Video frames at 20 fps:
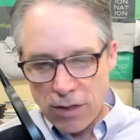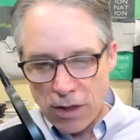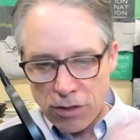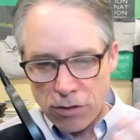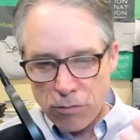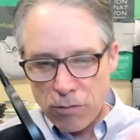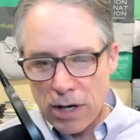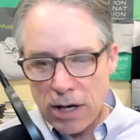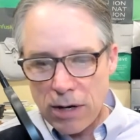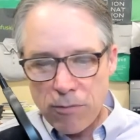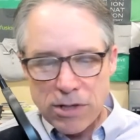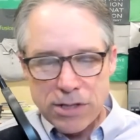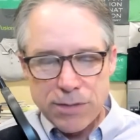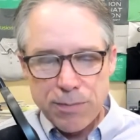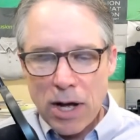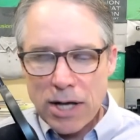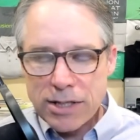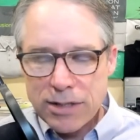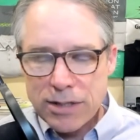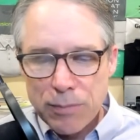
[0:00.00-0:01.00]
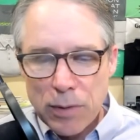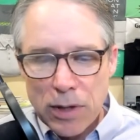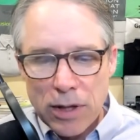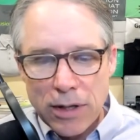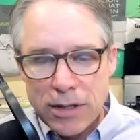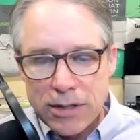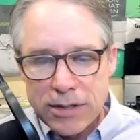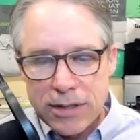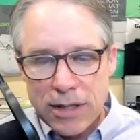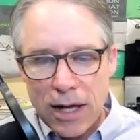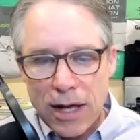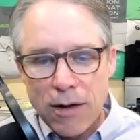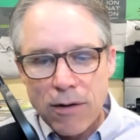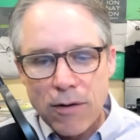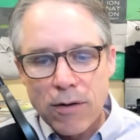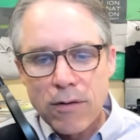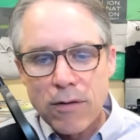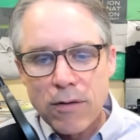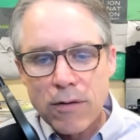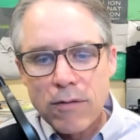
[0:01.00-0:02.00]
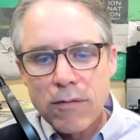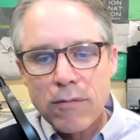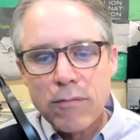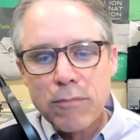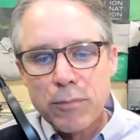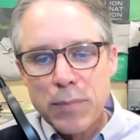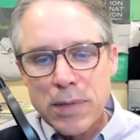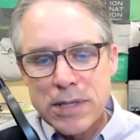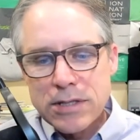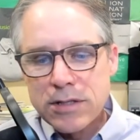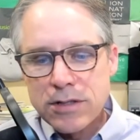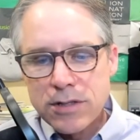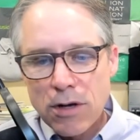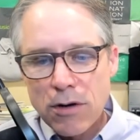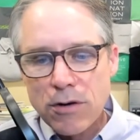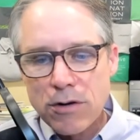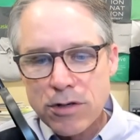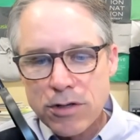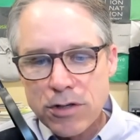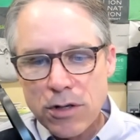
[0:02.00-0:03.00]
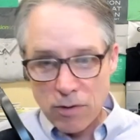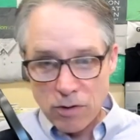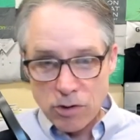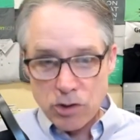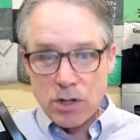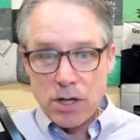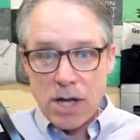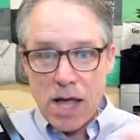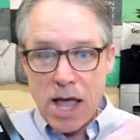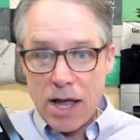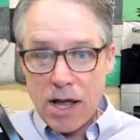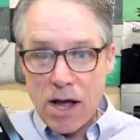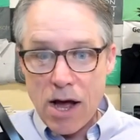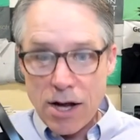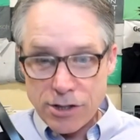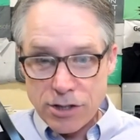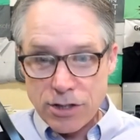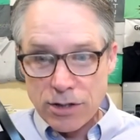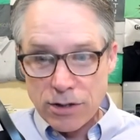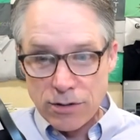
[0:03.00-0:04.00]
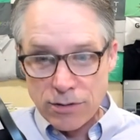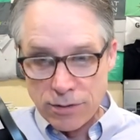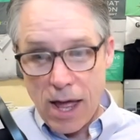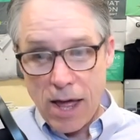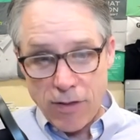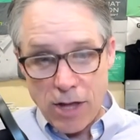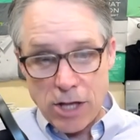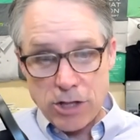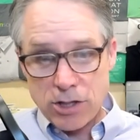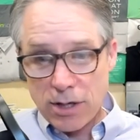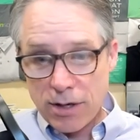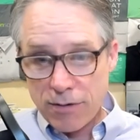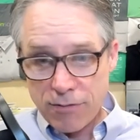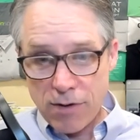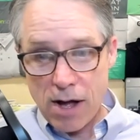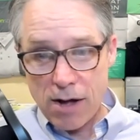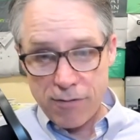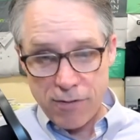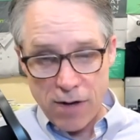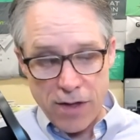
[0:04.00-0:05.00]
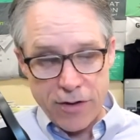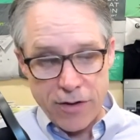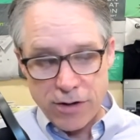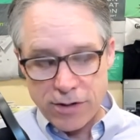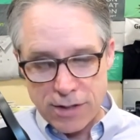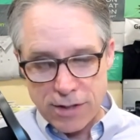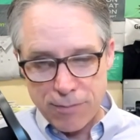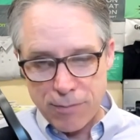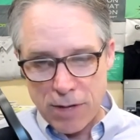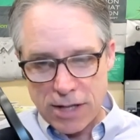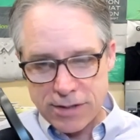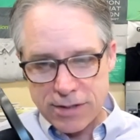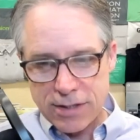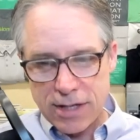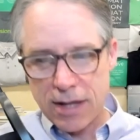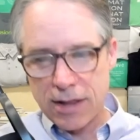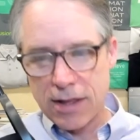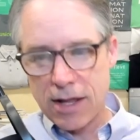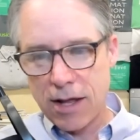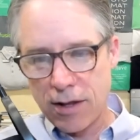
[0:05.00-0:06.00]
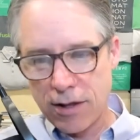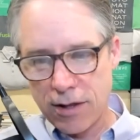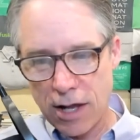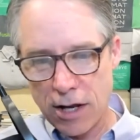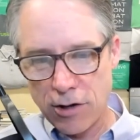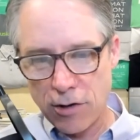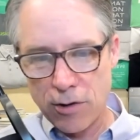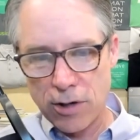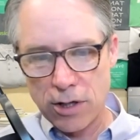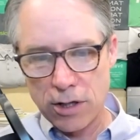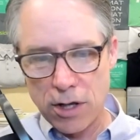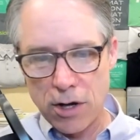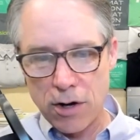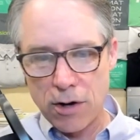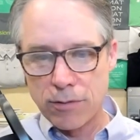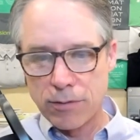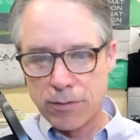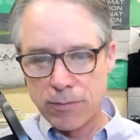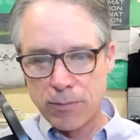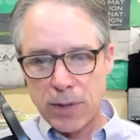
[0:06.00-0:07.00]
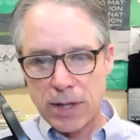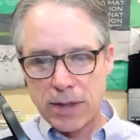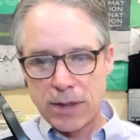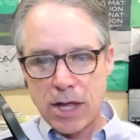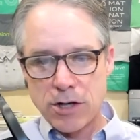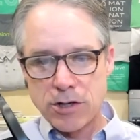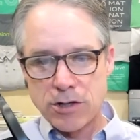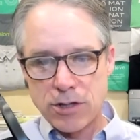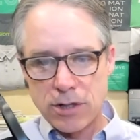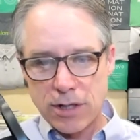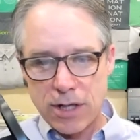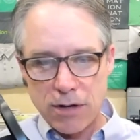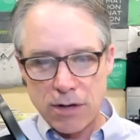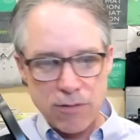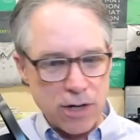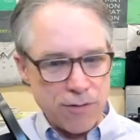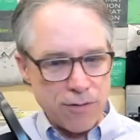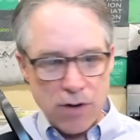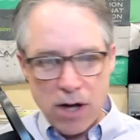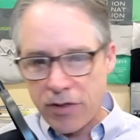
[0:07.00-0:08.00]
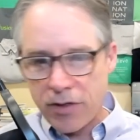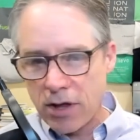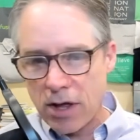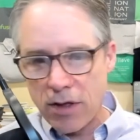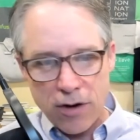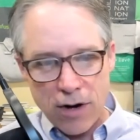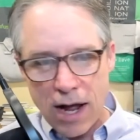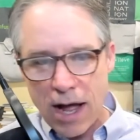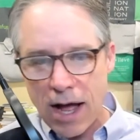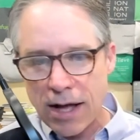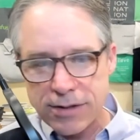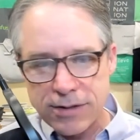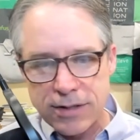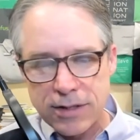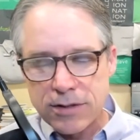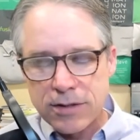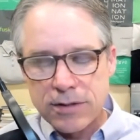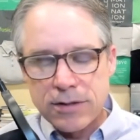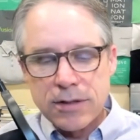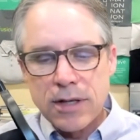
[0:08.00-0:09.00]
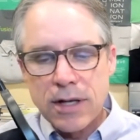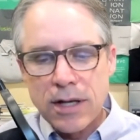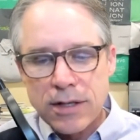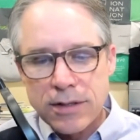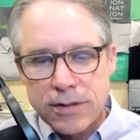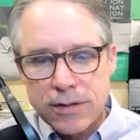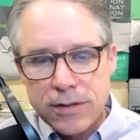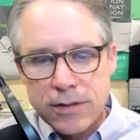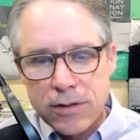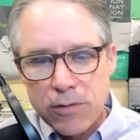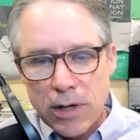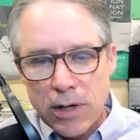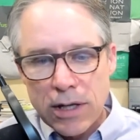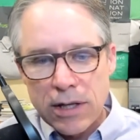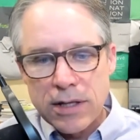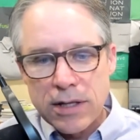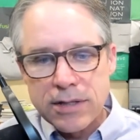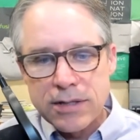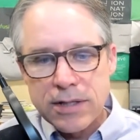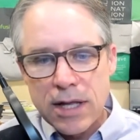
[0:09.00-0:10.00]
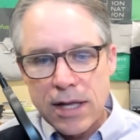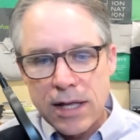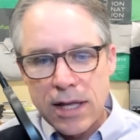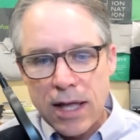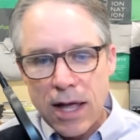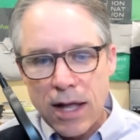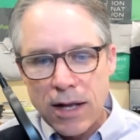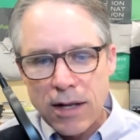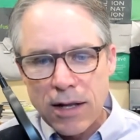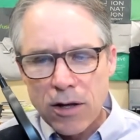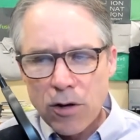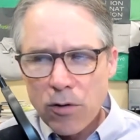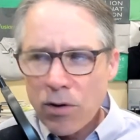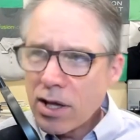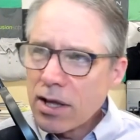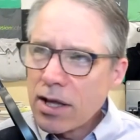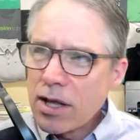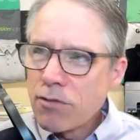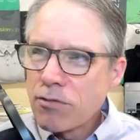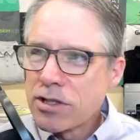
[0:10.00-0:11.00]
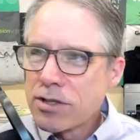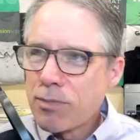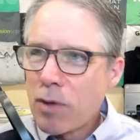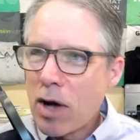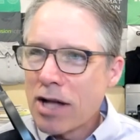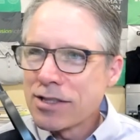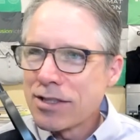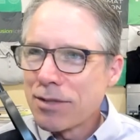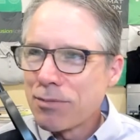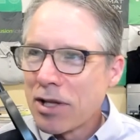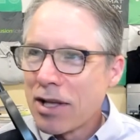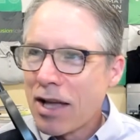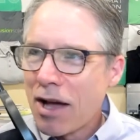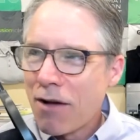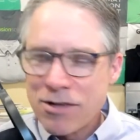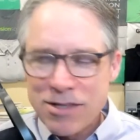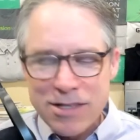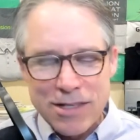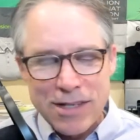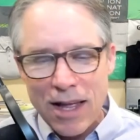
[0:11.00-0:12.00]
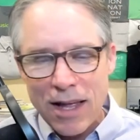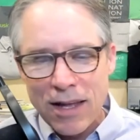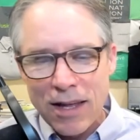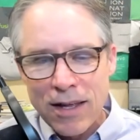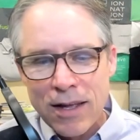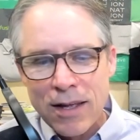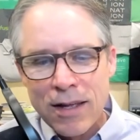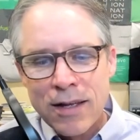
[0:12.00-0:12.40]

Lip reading: three responsibilities that business owners should hang on to. And they should involve others. I'm not saying they do it alone, but they should get rid of all the other hats as quickly as they can. Quickly and responsibly, I would say,